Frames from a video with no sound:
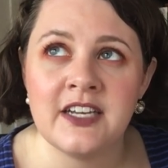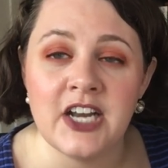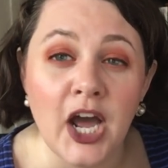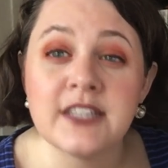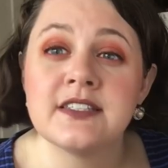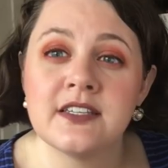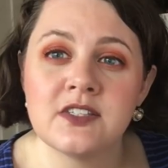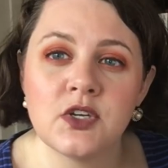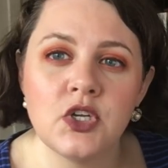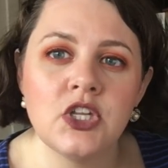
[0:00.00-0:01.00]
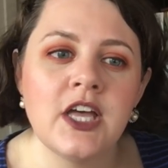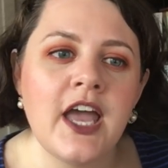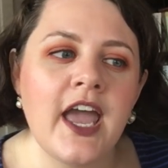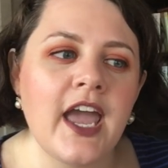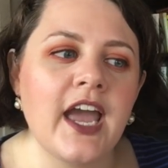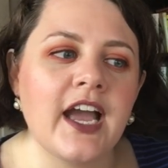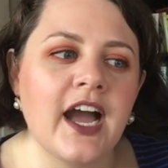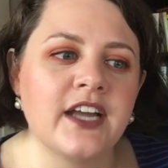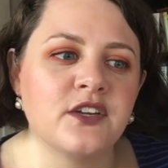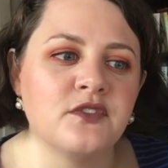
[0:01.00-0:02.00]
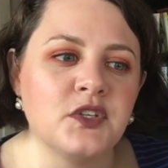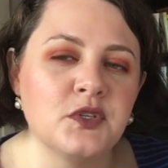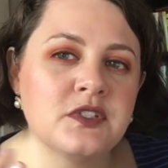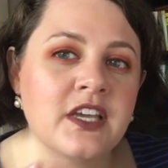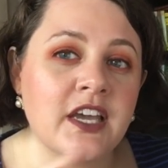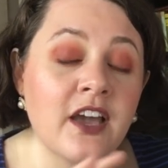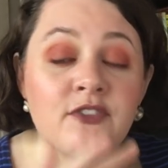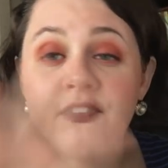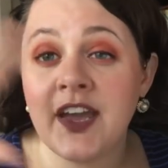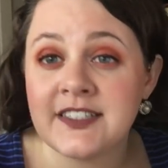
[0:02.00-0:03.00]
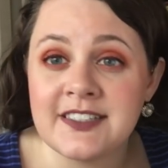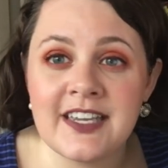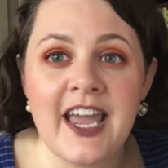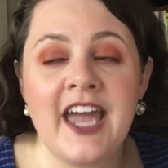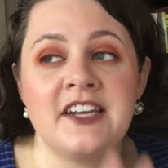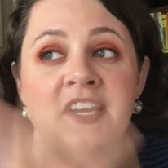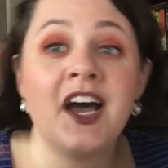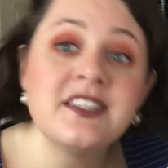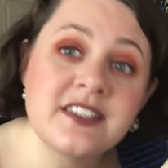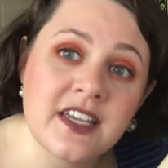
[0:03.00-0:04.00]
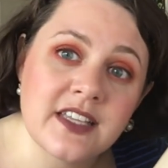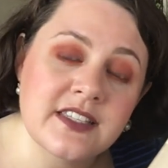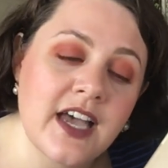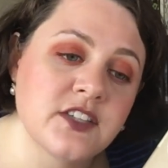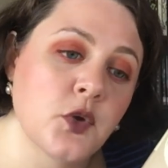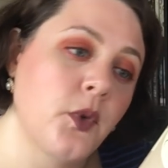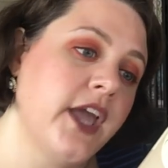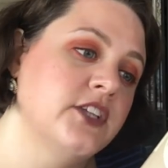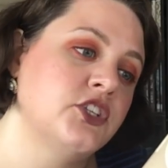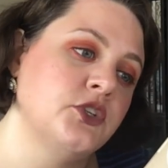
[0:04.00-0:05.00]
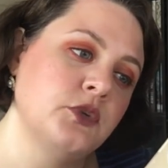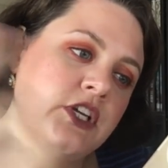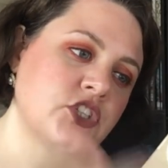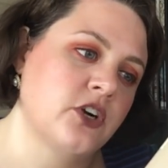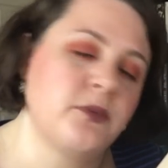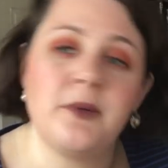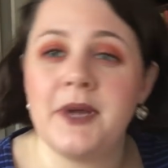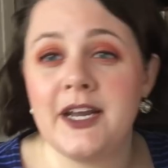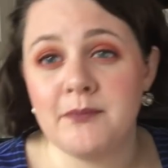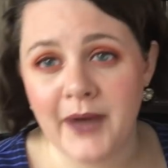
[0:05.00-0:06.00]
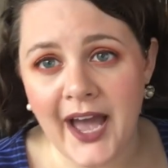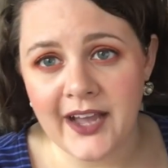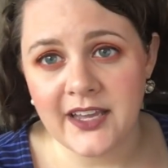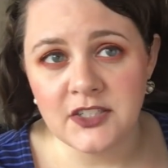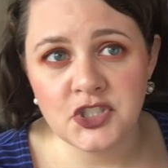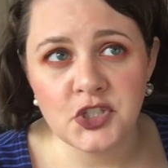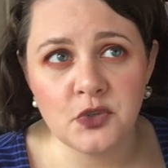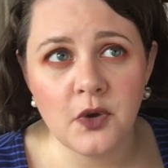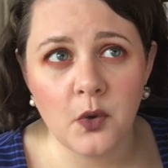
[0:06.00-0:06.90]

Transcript: nonsensical and kind of using fantasy and nonsense as a way to interpret meaning back into